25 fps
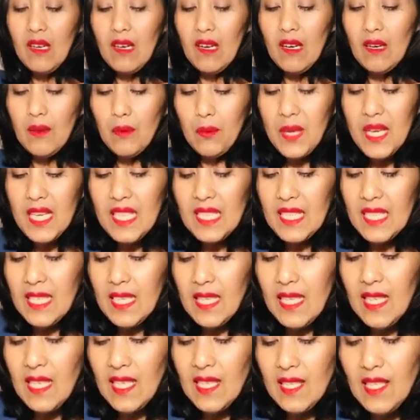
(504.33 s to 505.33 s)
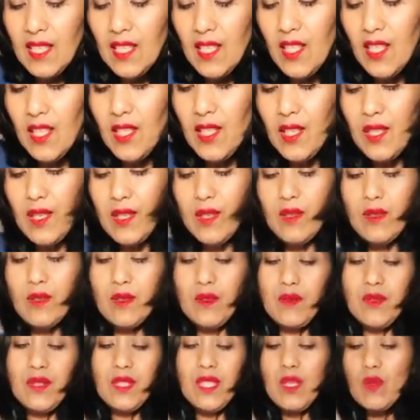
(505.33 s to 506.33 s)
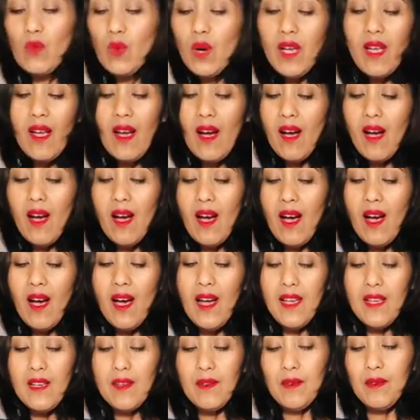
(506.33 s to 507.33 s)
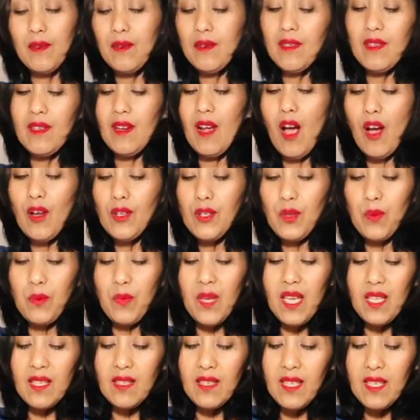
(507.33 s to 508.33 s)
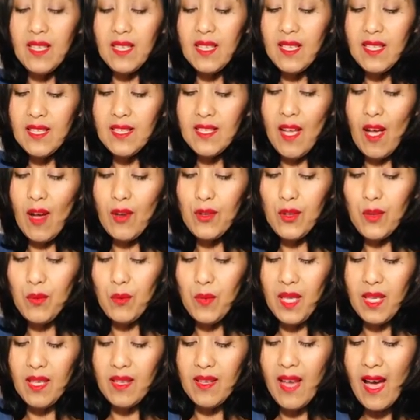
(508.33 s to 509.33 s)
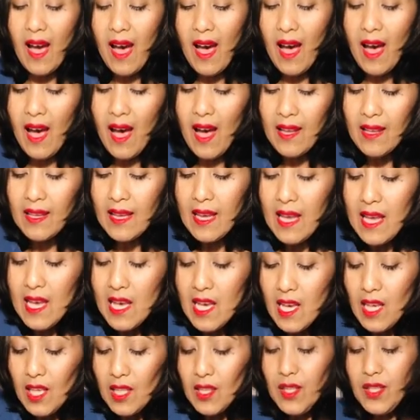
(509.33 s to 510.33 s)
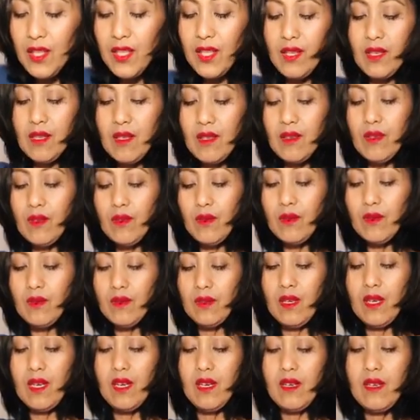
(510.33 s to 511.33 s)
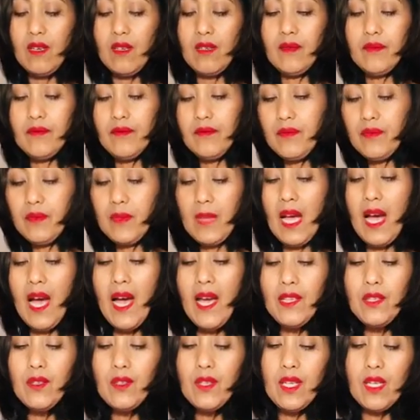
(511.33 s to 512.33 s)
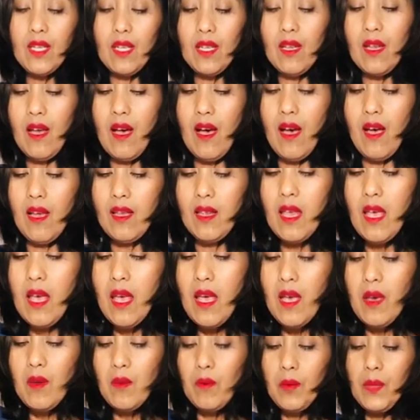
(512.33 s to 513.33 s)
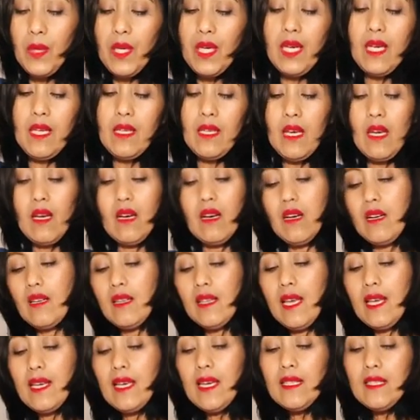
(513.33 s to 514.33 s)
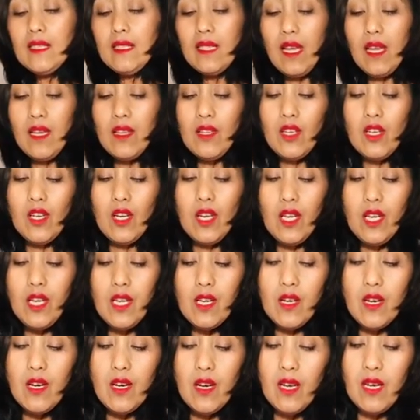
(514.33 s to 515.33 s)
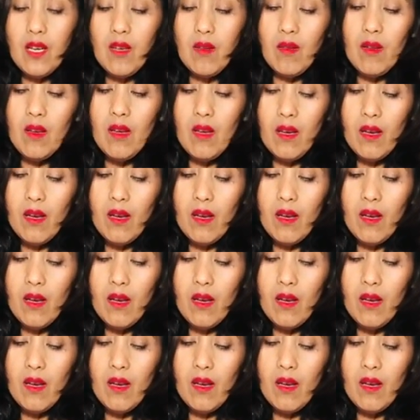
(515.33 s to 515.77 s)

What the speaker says: reasons, you know, DIY or how to make this, how to make that. So I do that a lot. But like I said earlier in